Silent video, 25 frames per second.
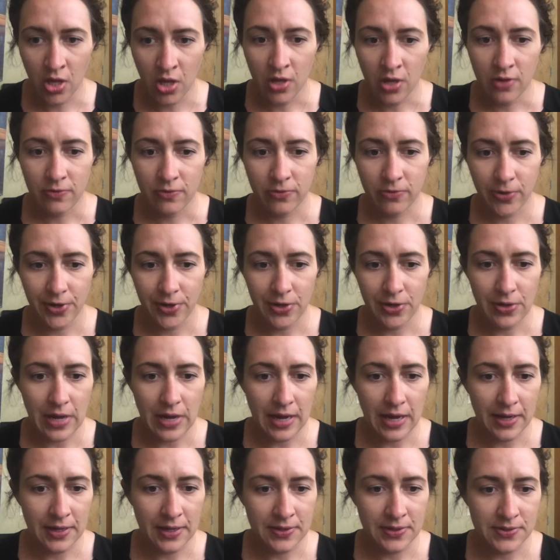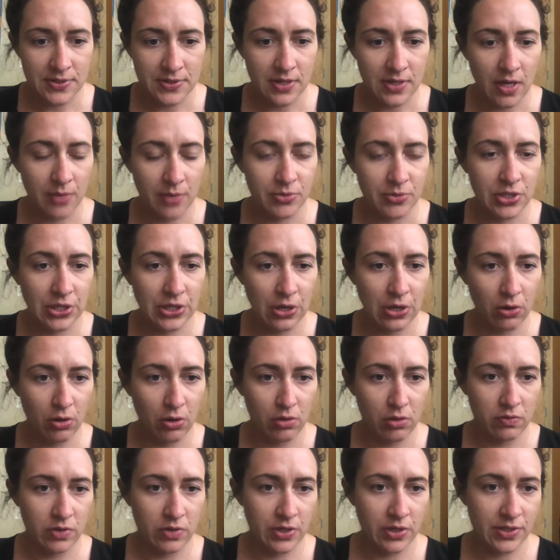for you guys to go
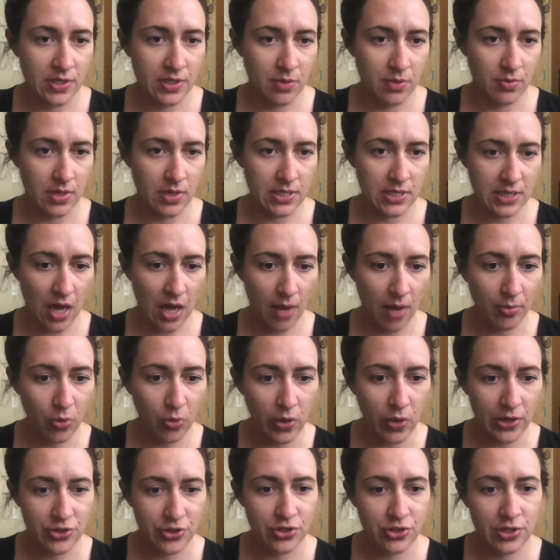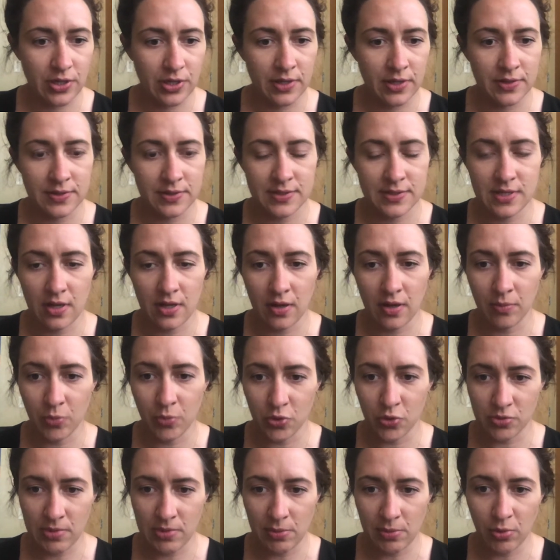over some of the top questions that
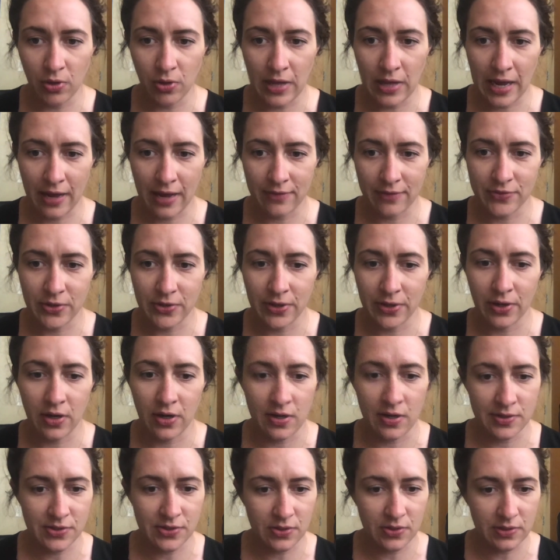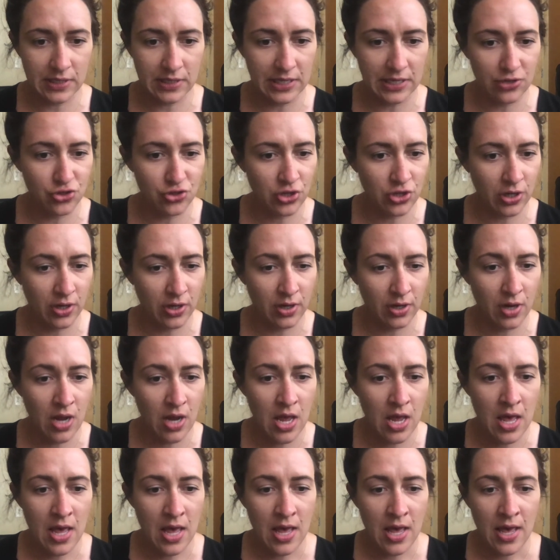most people have during consultation.
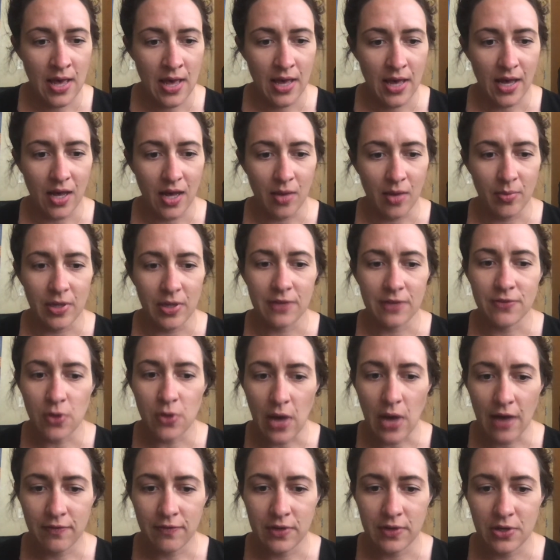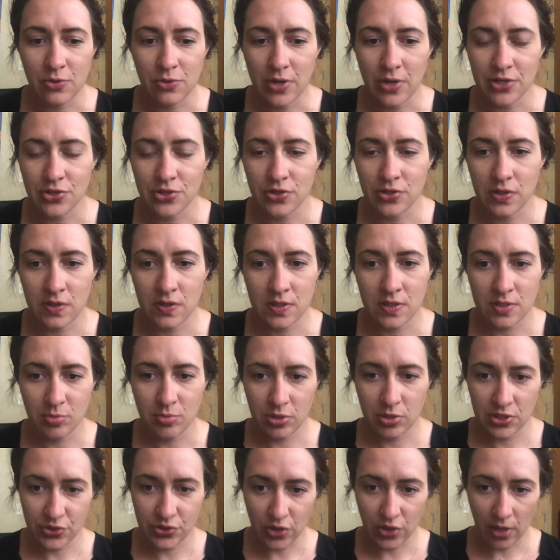If you have any questions,
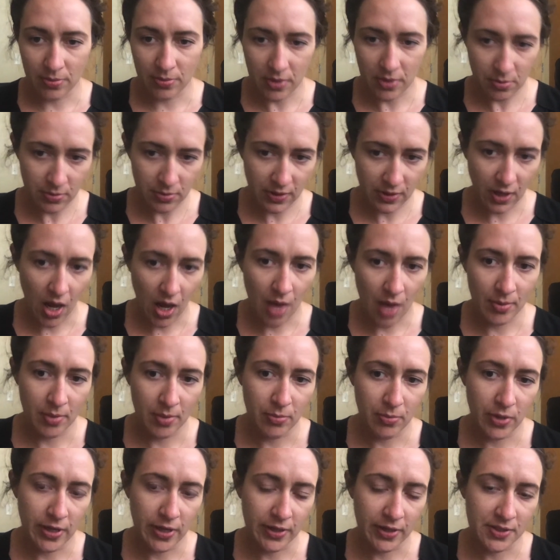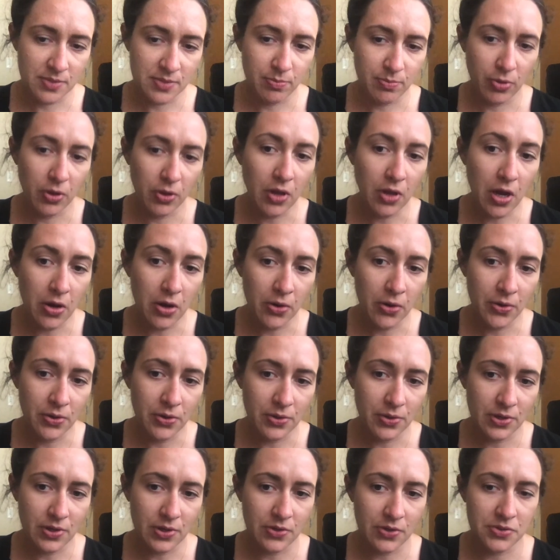please drop them in the comment box below. You
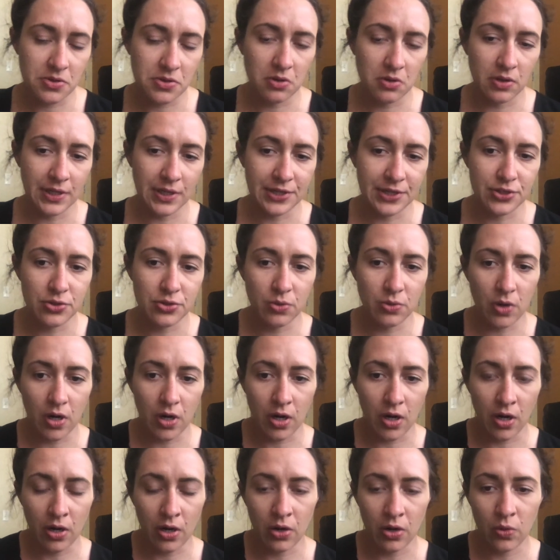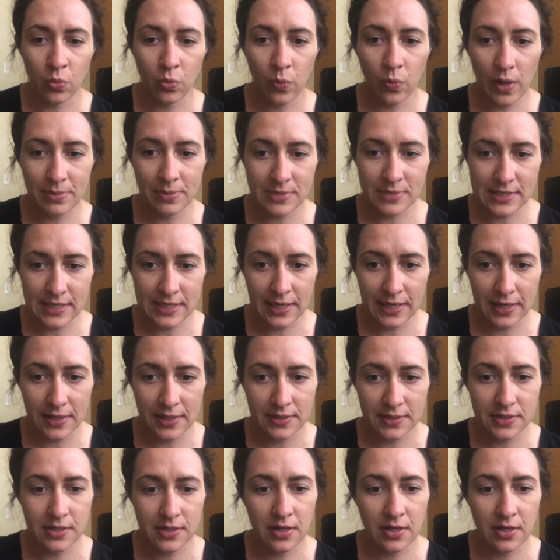can also link to our website,